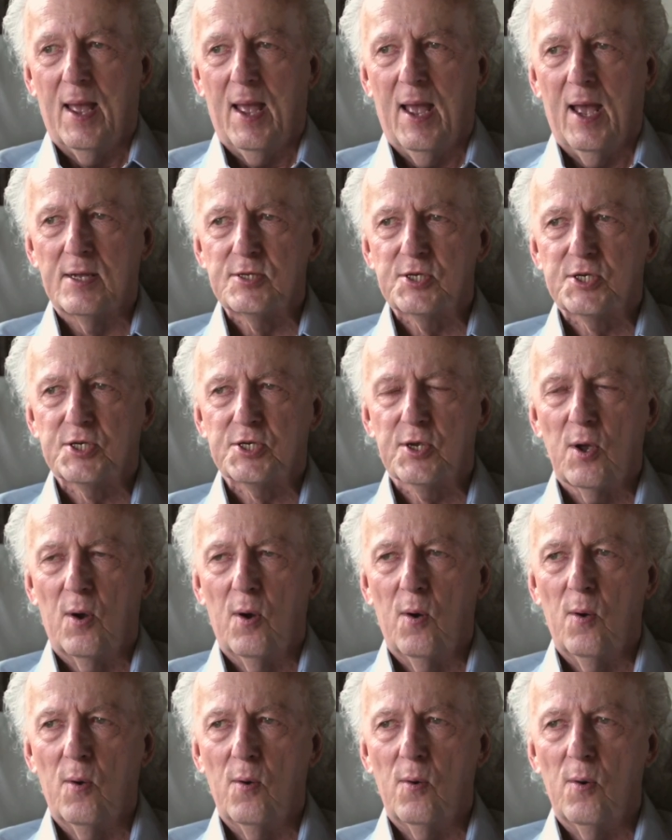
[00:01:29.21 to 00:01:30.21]
And
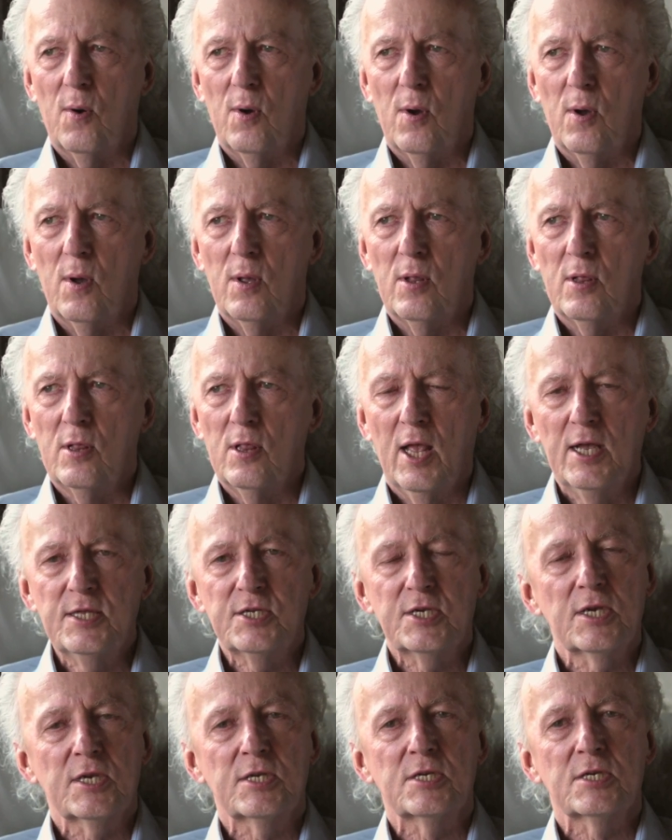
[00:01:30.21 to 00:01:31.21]
so
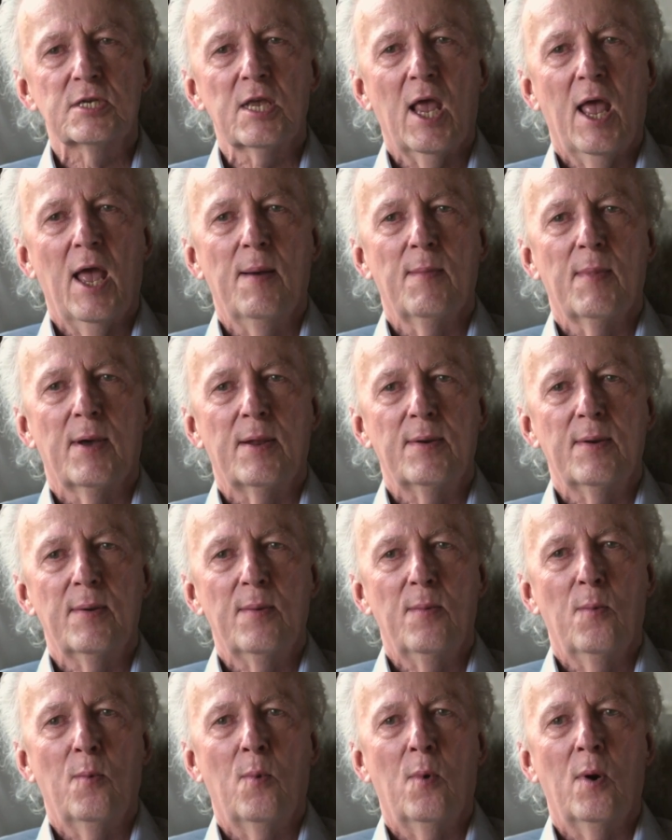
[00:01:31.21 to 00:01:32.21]
Let's examine
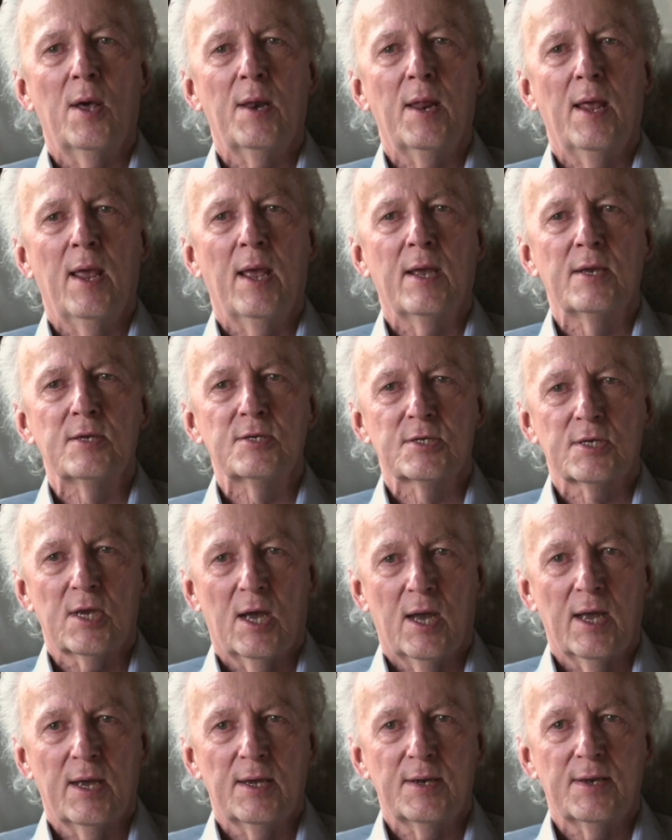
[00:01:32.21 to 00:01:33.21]
what
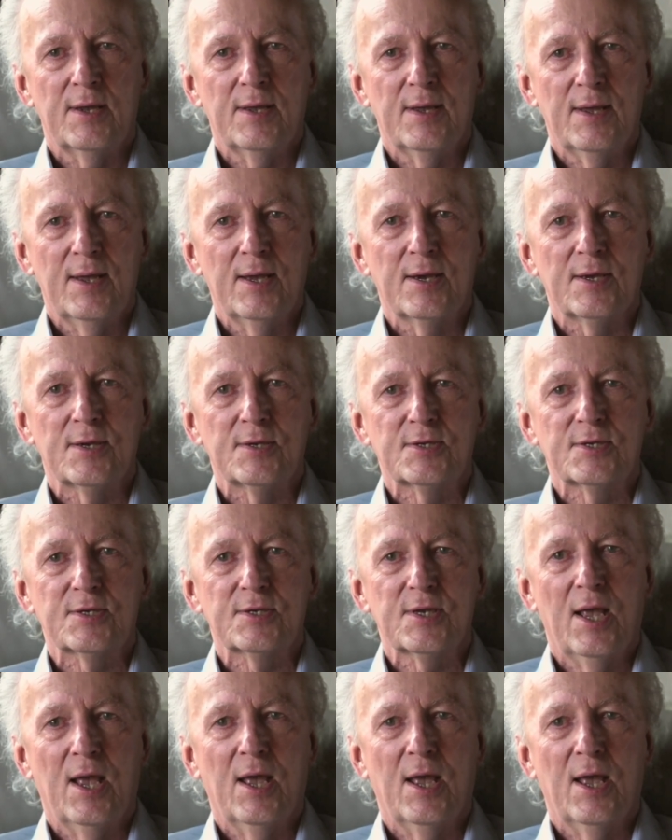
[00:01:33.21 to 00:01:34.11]
anxiety is.